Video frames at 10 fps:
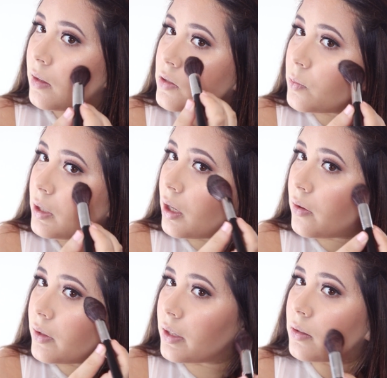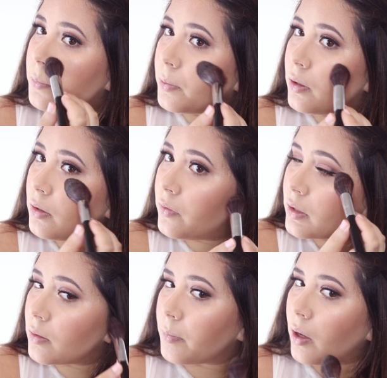Just want to have like the
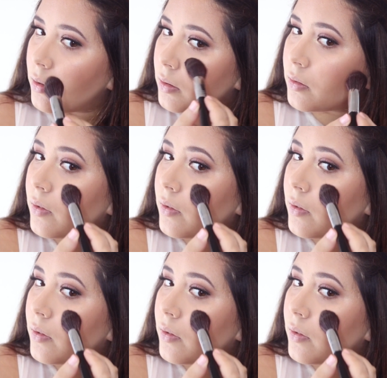perfect amount of